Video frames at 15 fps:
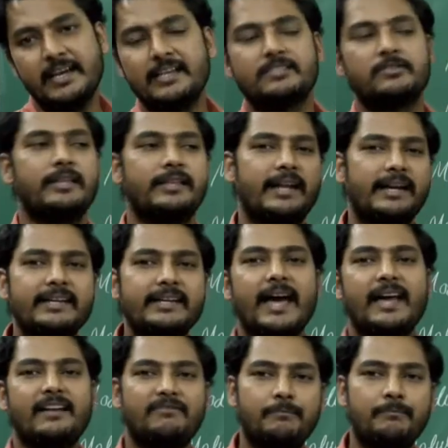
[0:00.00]
So that the
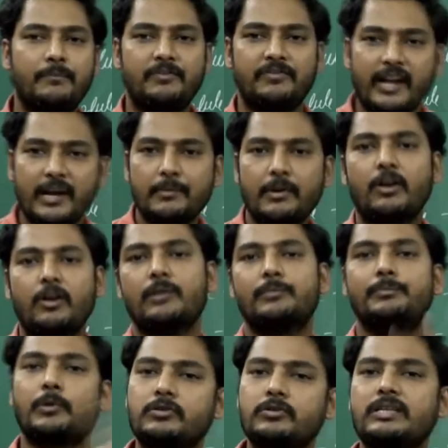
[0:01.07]
entire phenomenon or
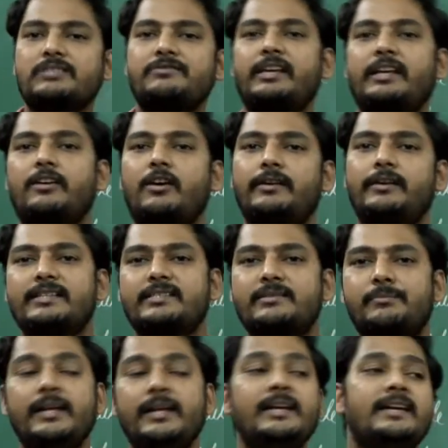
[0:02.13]
process, we can call it as
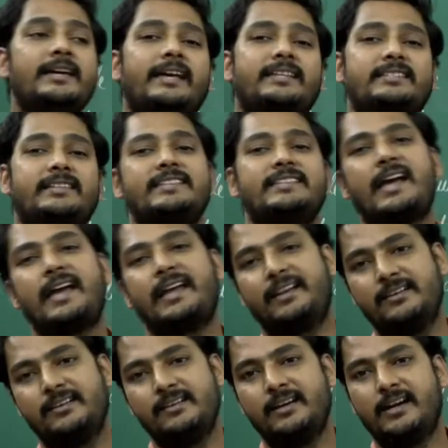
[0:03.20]
simply as design.
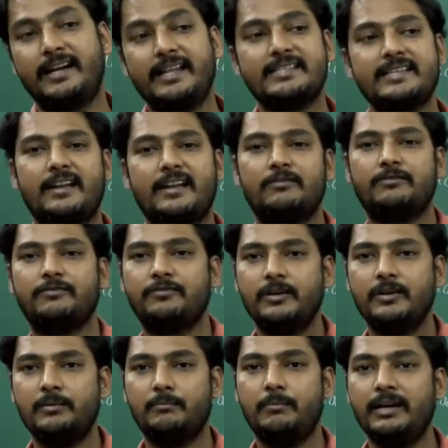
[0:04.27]
Design of
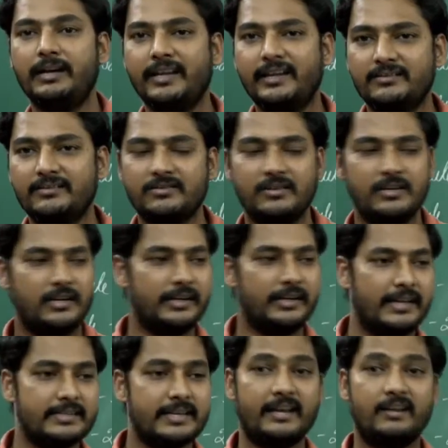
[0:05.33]
buildings,
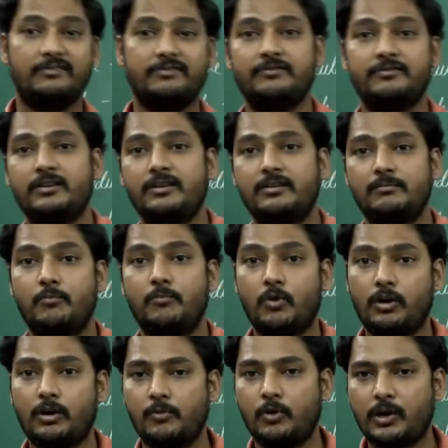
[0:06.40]
design of
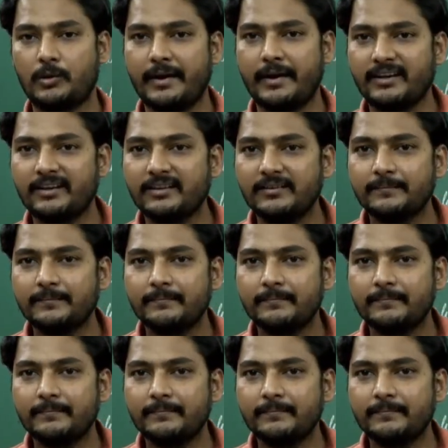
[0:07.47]
motorbike.